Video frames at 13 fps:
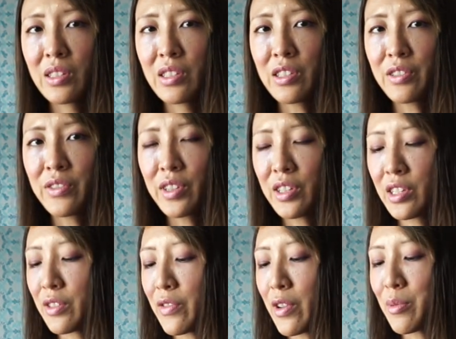It says
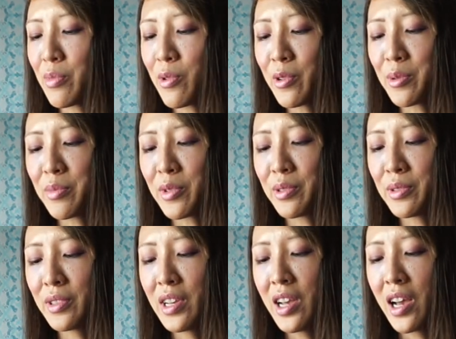it's very
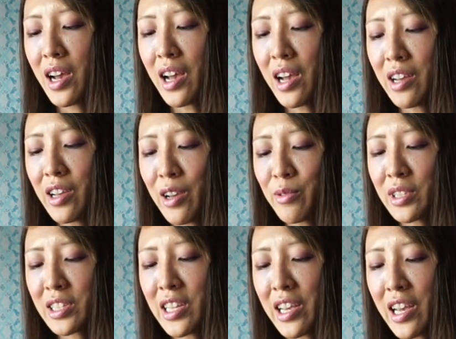portable. I
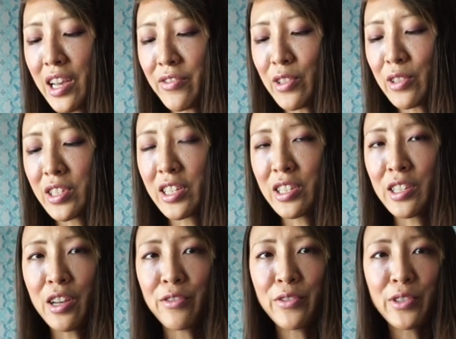would say I've used this
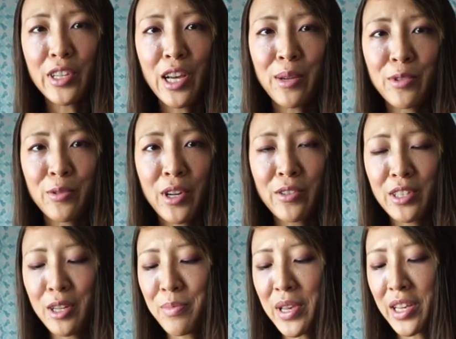a few times when I
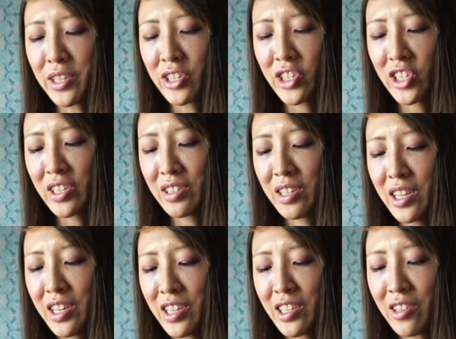was in a pinch.
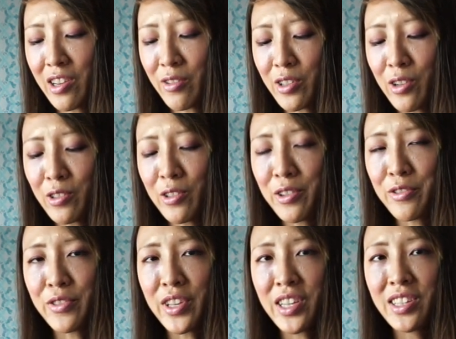You know, I'd go to
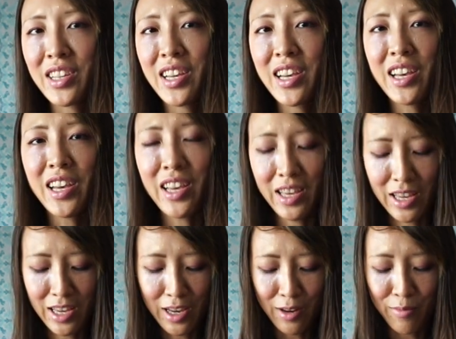an event
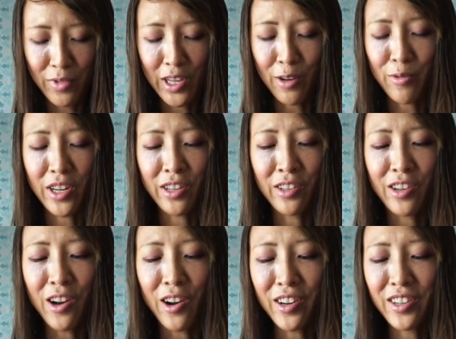and get ready in the
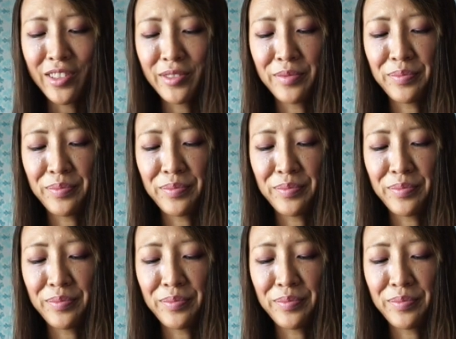car.